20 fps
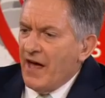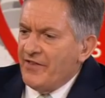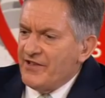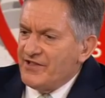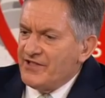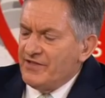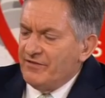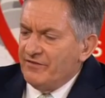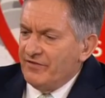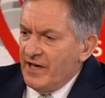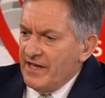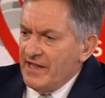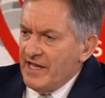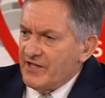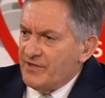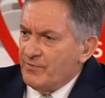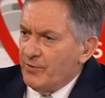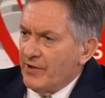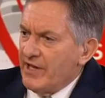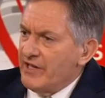others to find
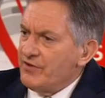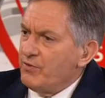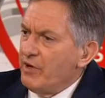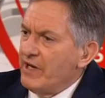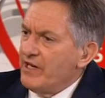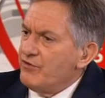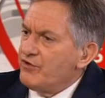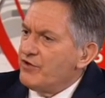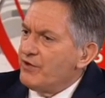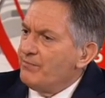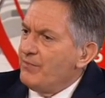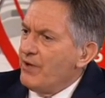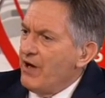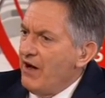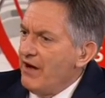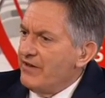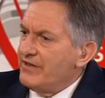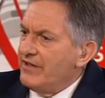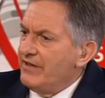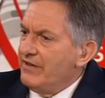that support. That's why you took
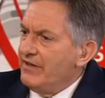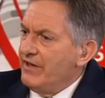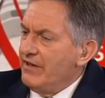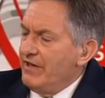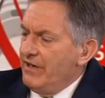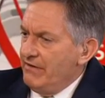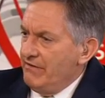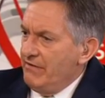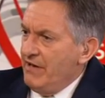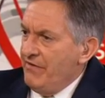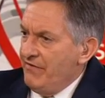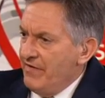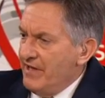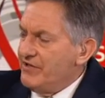part in